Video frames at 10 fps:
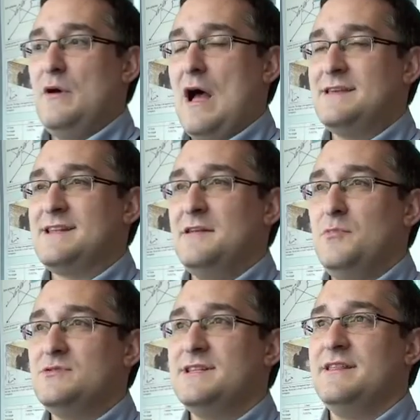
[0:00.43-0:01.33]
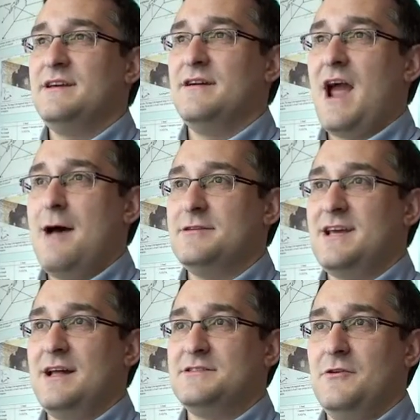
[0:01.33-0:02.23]
I study mostly their
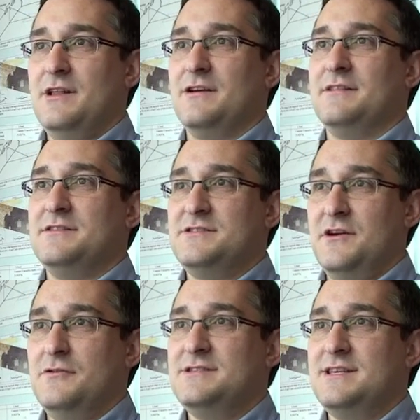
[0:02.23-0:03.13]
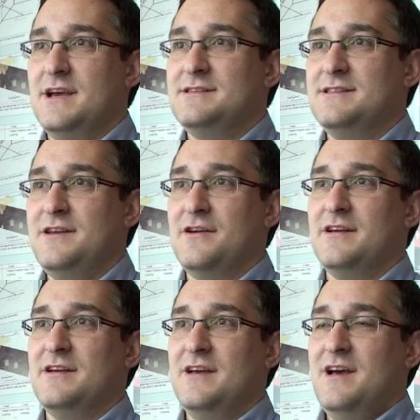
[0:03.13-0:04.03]
habitat, so I look at the snow and sea ice in the
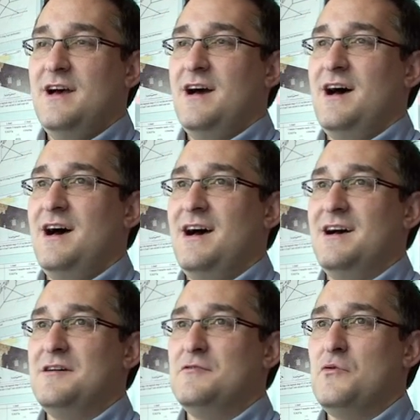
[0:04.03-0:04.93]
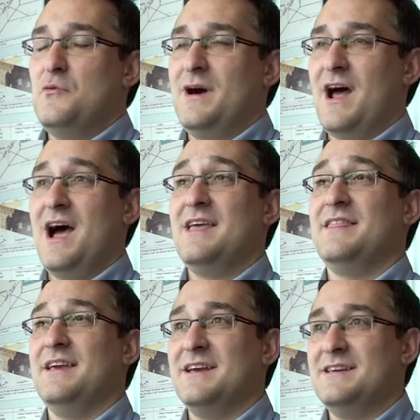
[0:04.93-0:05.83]
Arctic. Uh, what I
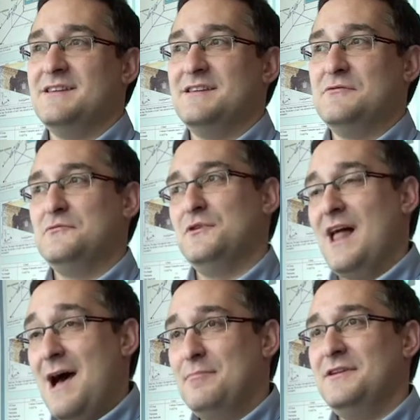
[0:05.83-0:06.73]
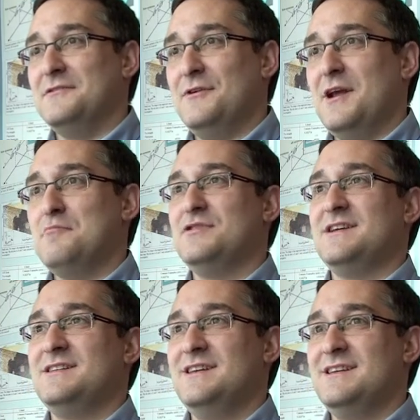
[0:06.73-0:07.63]
think will happen, or what I'm
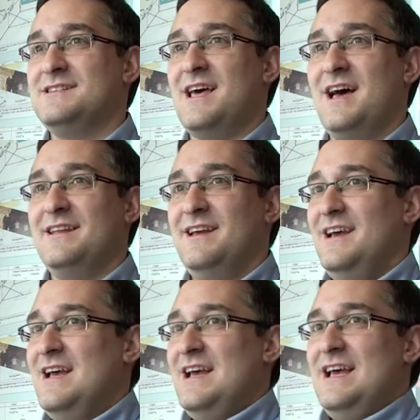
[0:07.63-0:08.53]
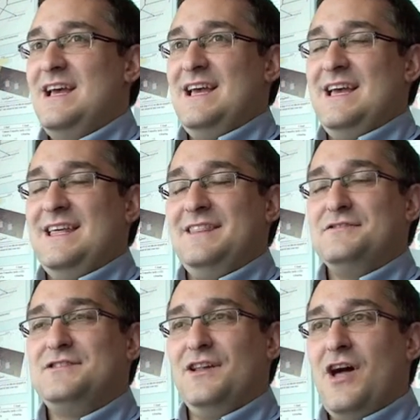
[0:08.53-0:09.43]
predicting, is that
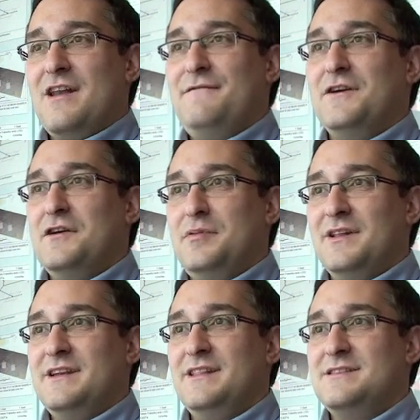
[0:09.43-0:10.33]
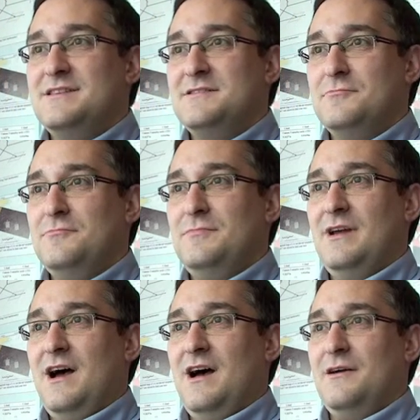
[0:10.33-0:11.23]
there's a lot of variability in the system
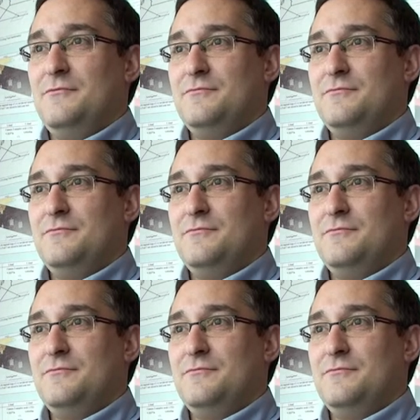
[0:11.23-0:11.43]
uh,